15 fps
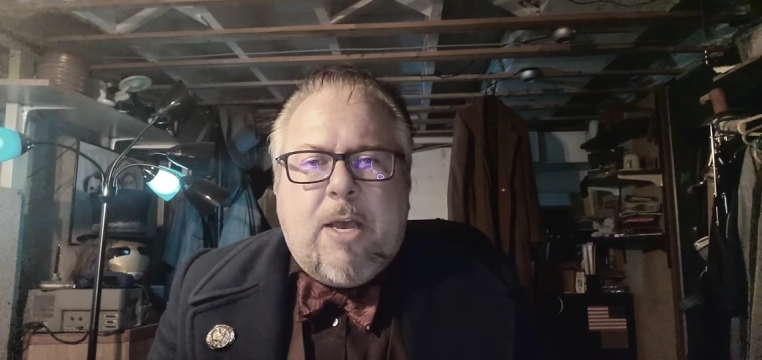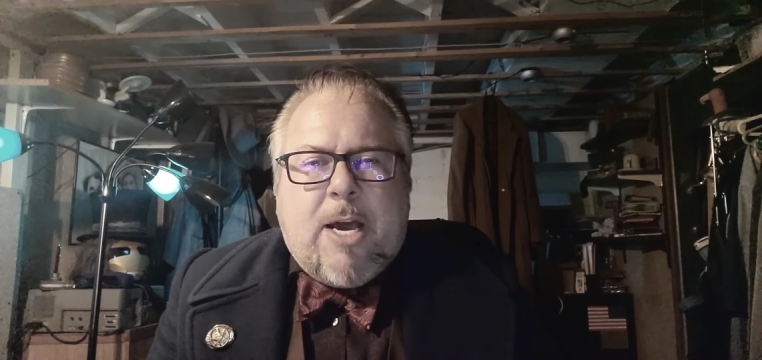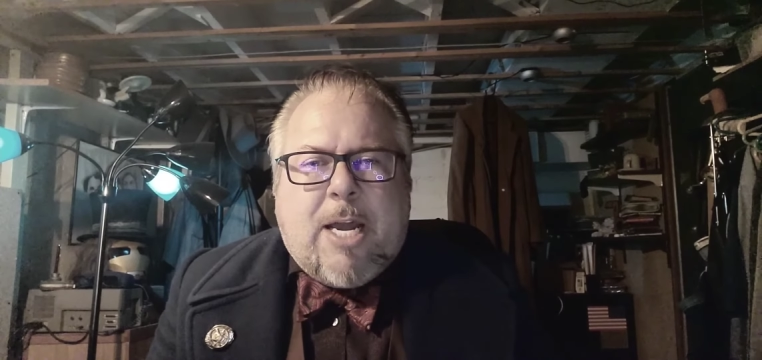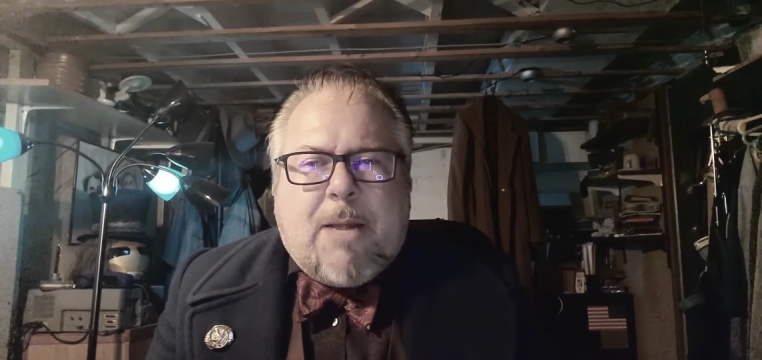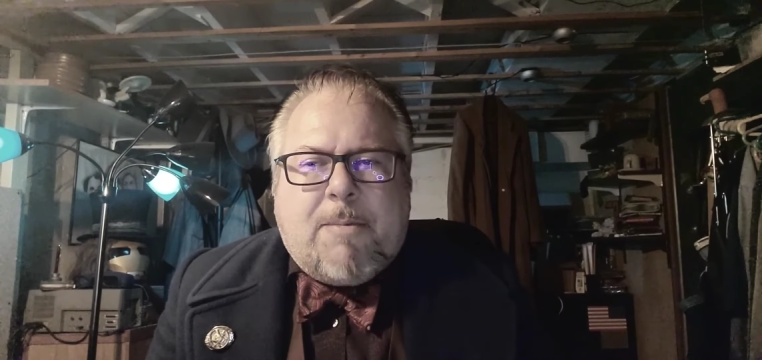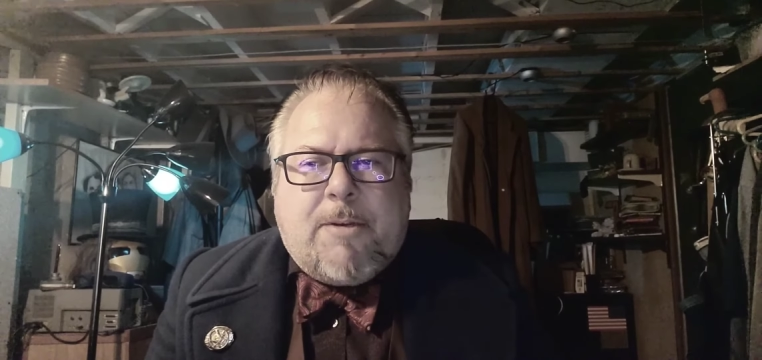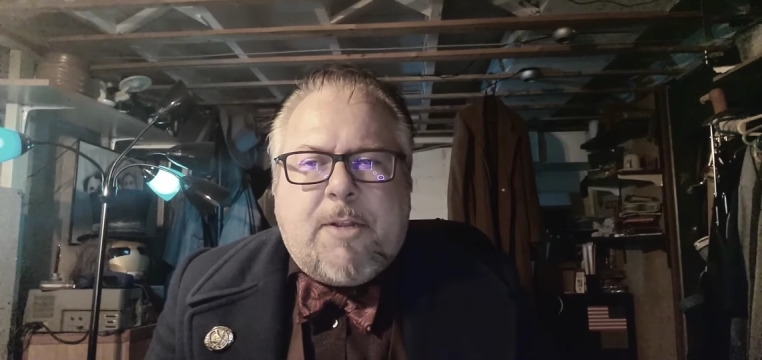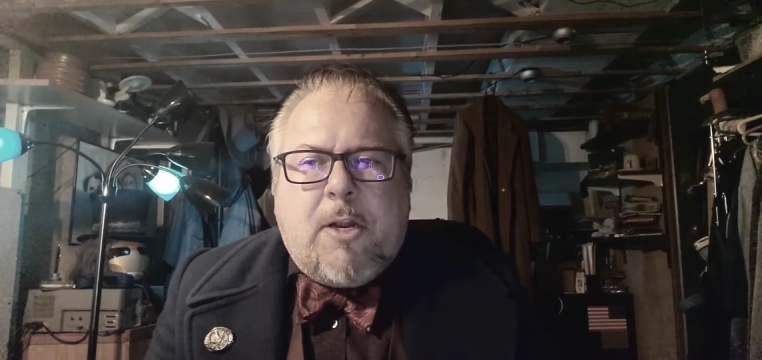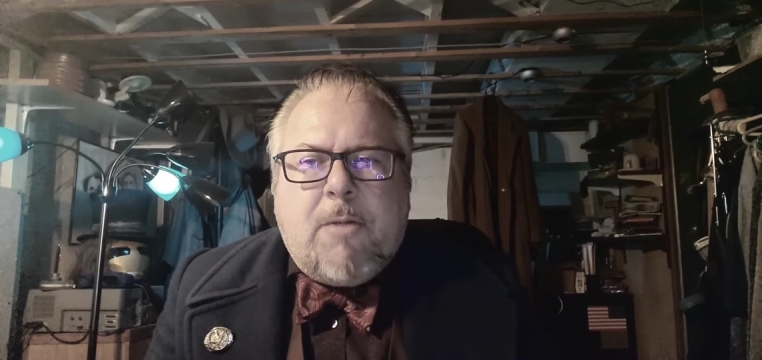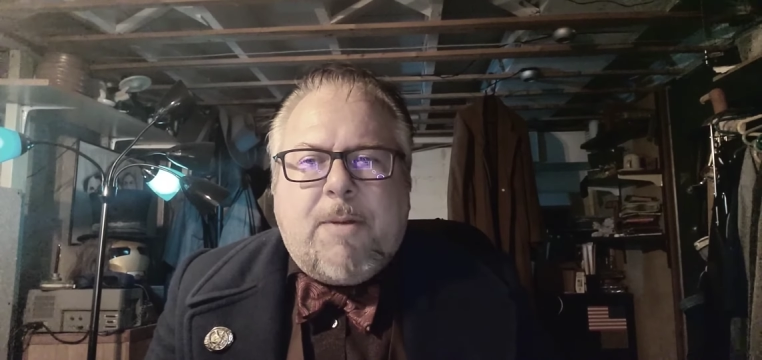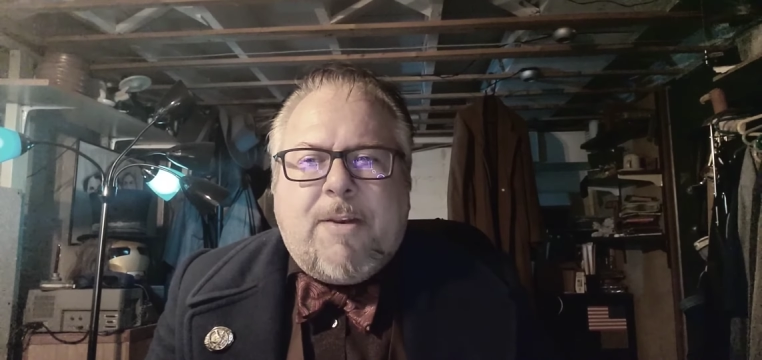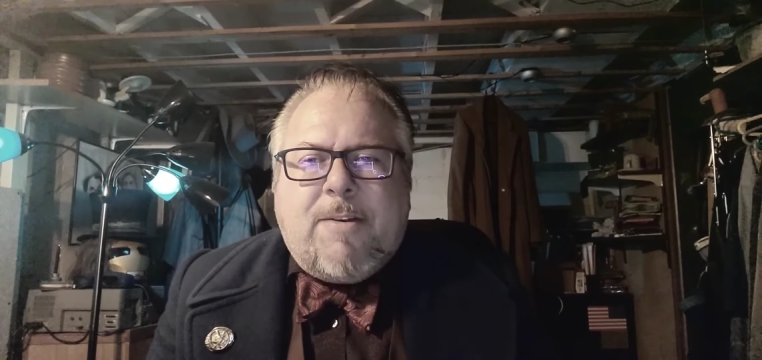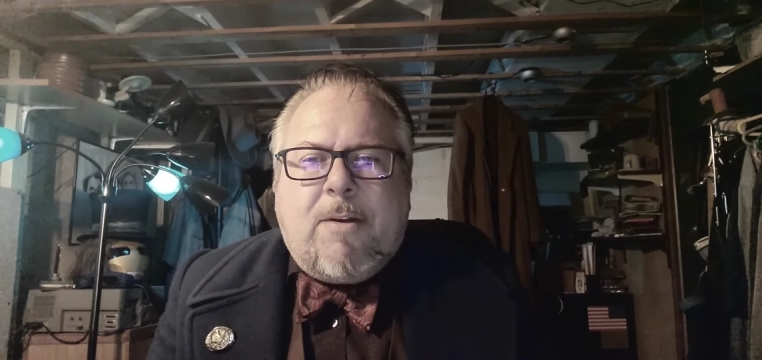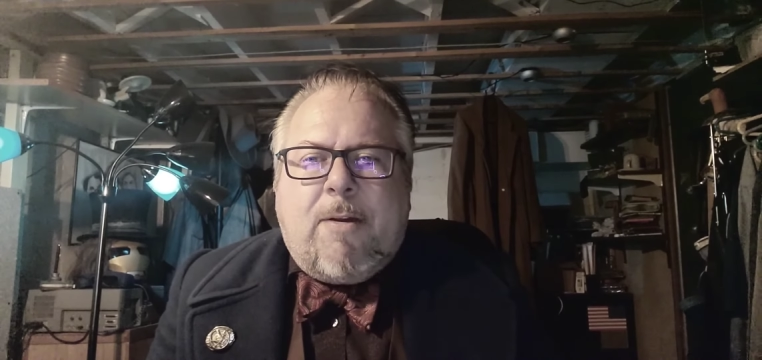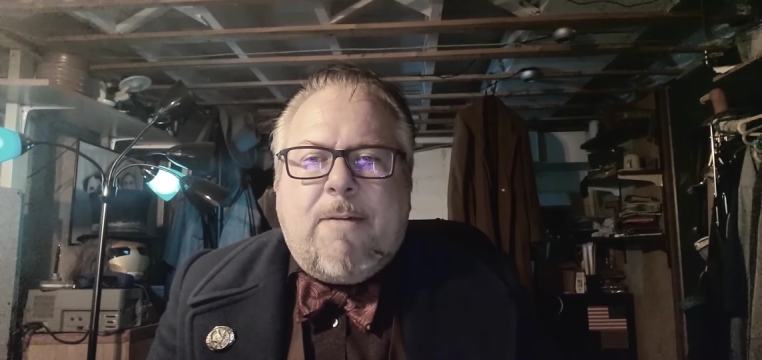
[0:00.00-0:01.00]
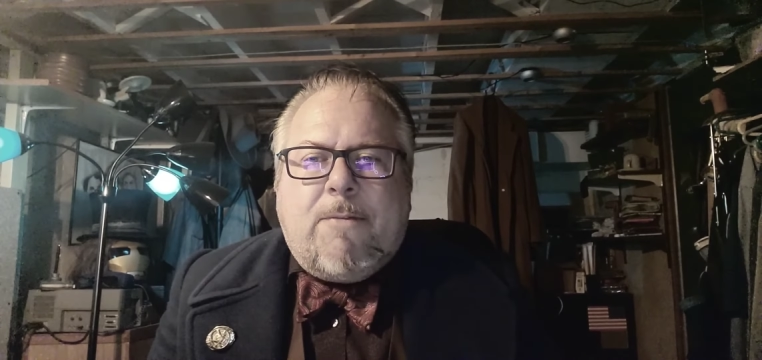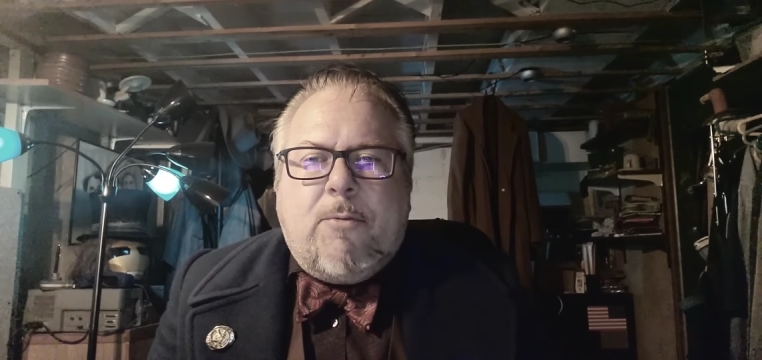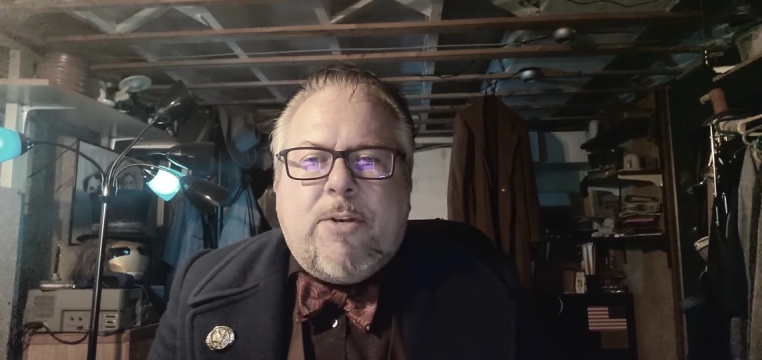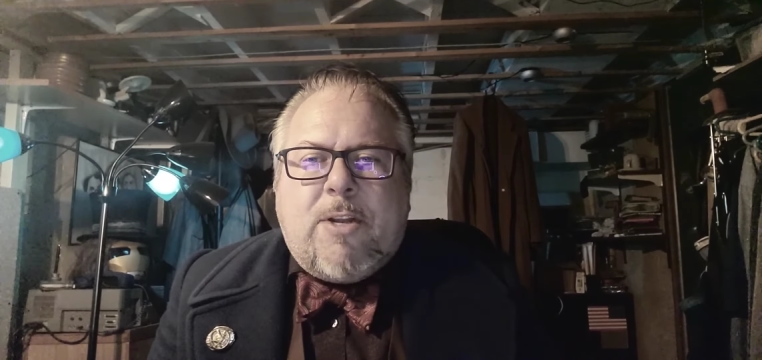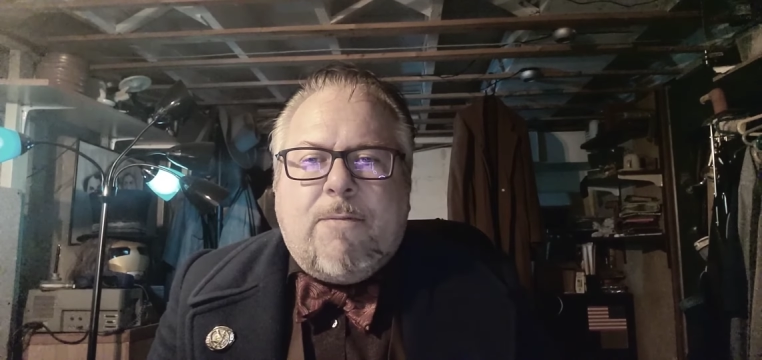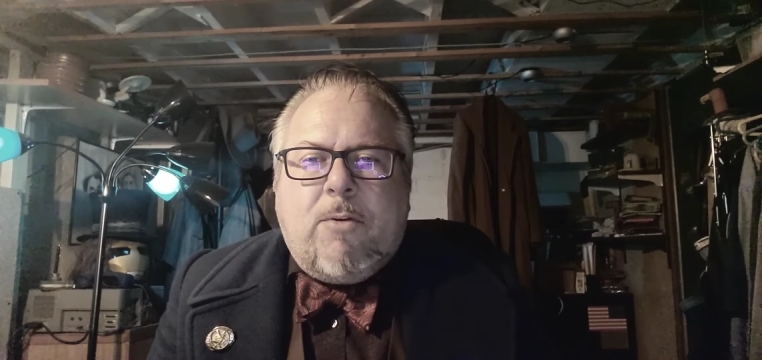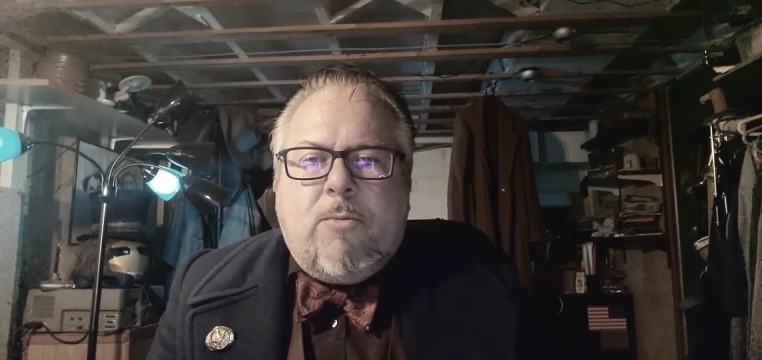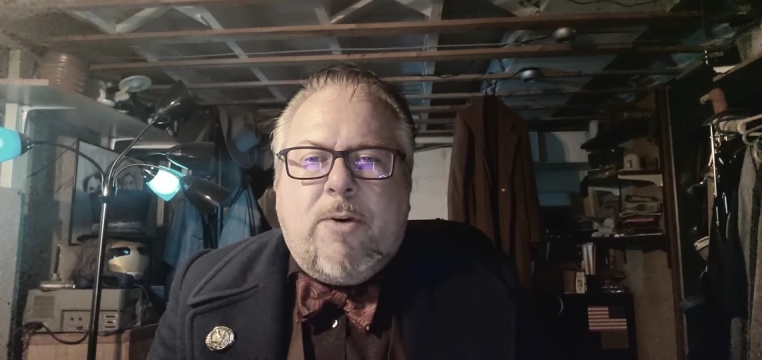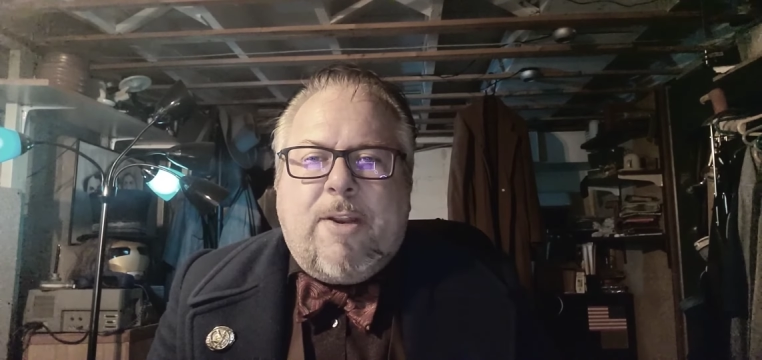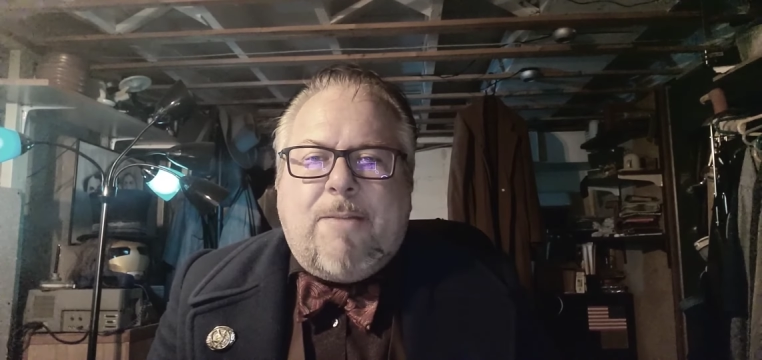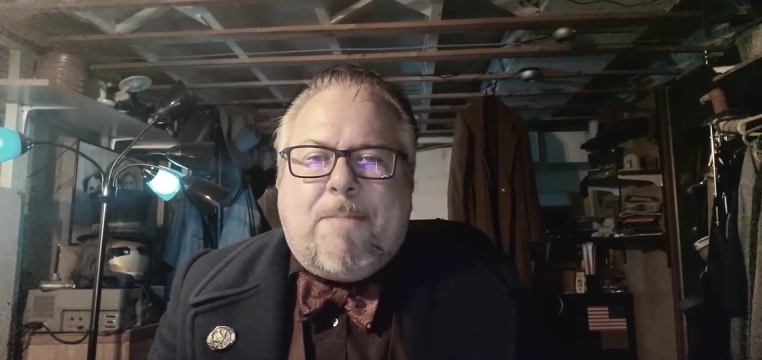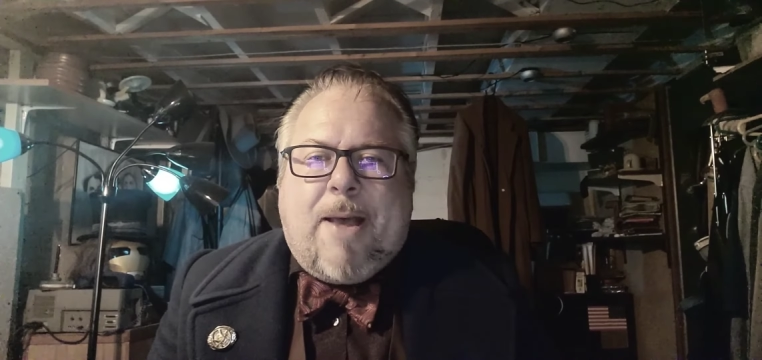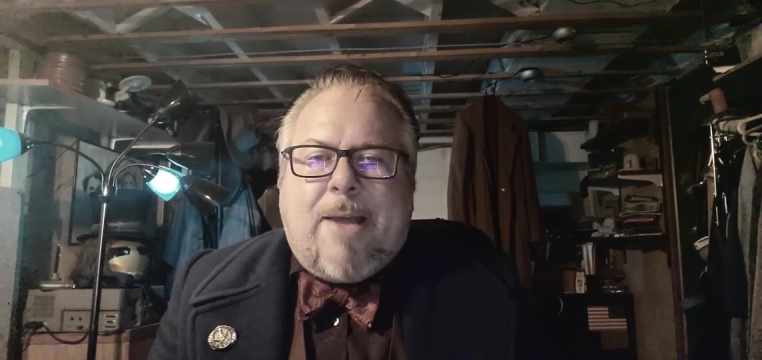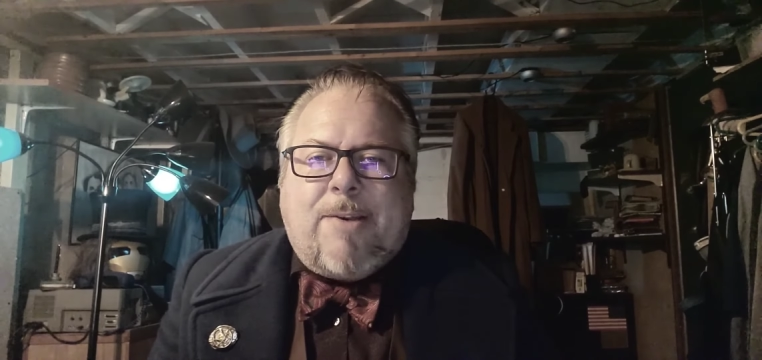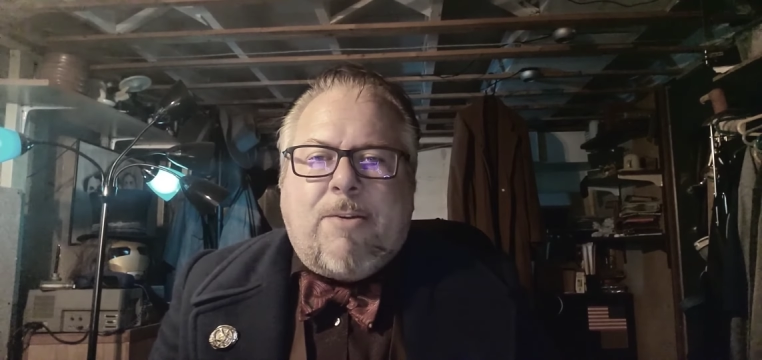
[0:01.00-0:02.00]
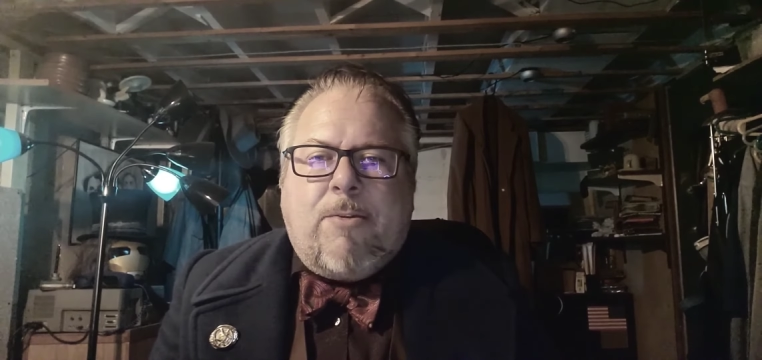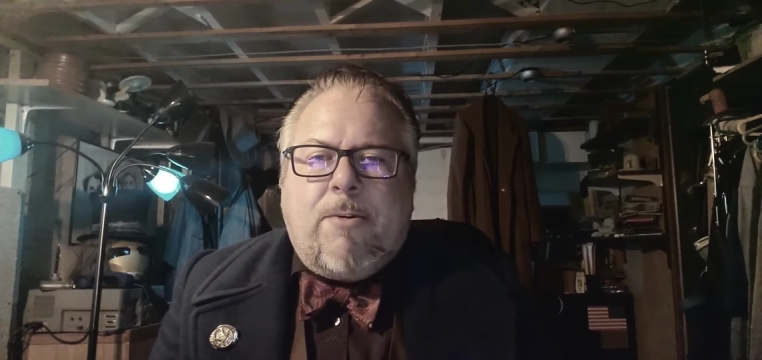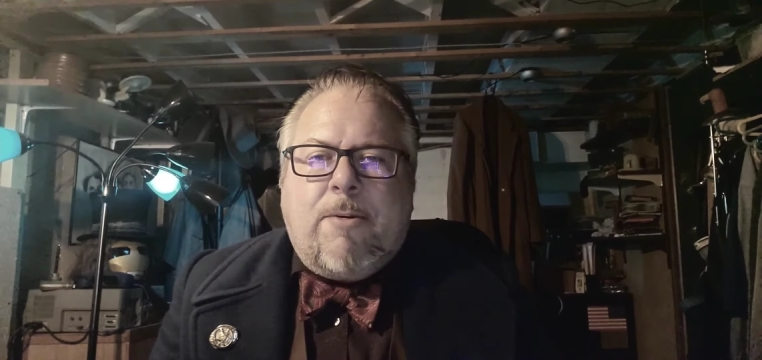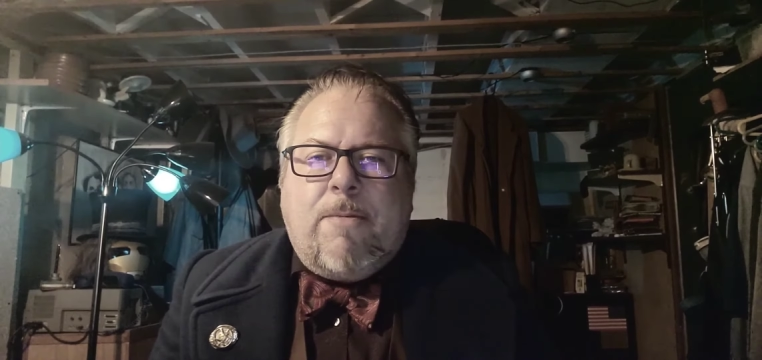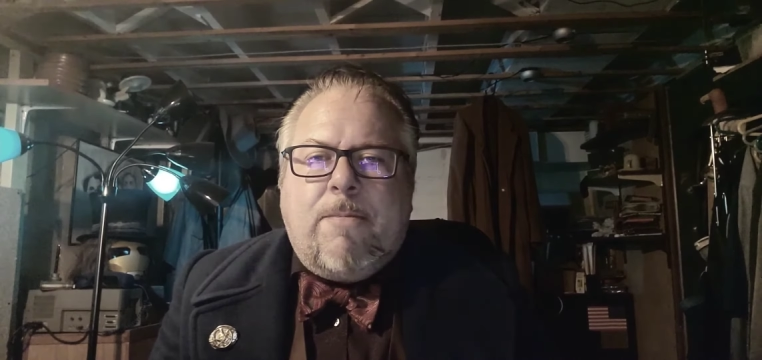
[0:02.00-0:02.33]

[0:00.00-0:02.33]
And I'm terribly sorry for whichever one has passed on."